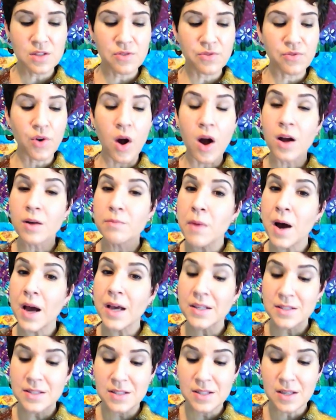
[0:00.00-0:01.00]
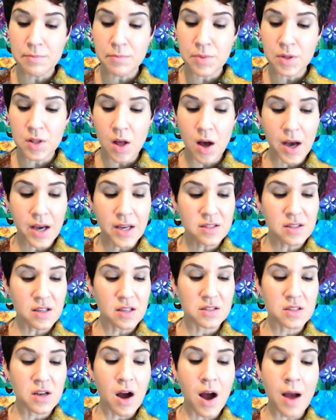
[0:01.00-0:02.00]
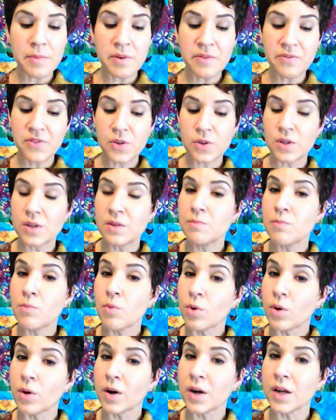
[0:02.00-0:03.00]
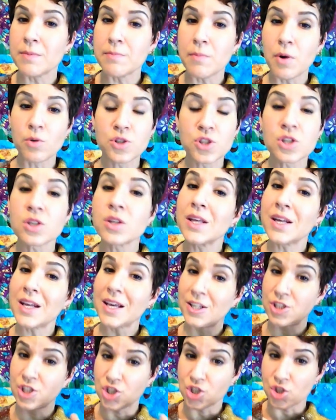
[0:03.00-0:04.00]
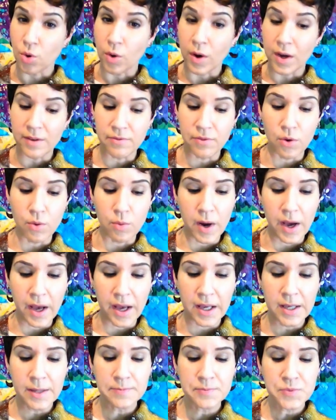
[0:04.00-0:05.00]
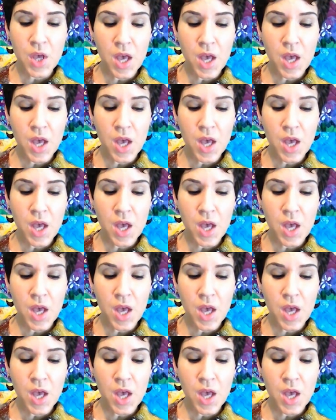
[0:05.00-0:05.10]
Frog might symbolize a time of feeling more emotional in a joyful way.